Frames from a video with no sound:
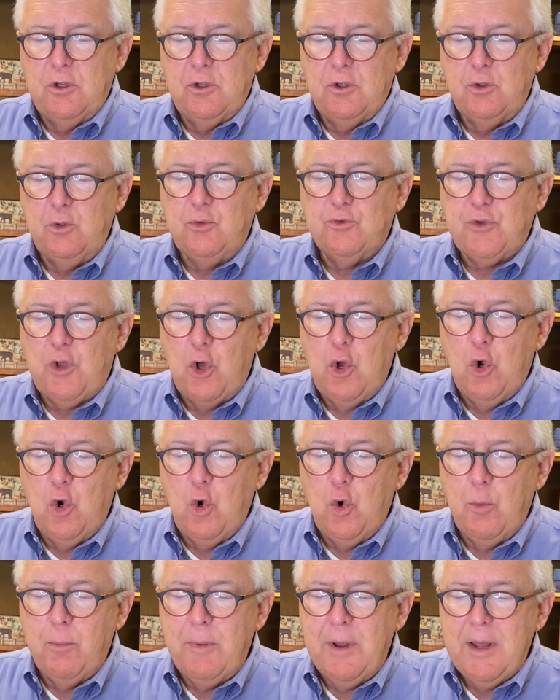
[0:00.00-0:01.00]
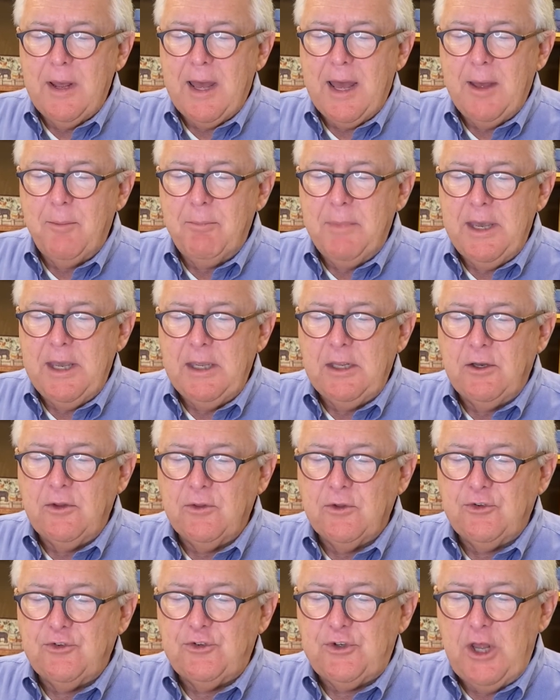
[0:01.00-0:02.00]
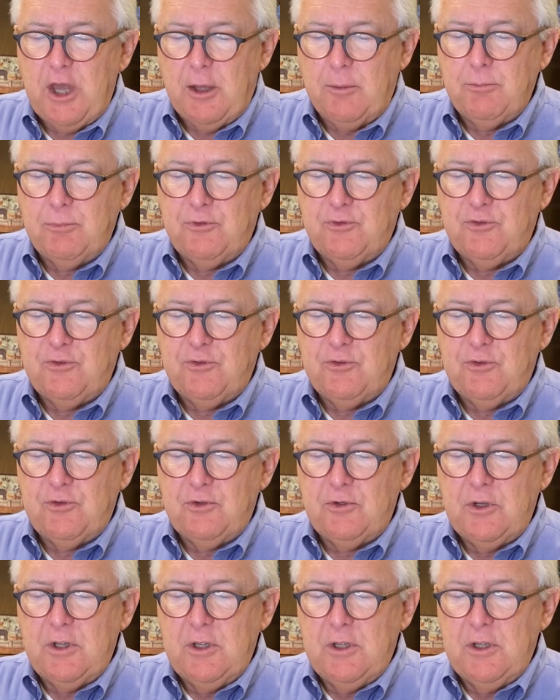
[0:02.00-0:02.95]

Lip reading: Whose home I made in the steppes,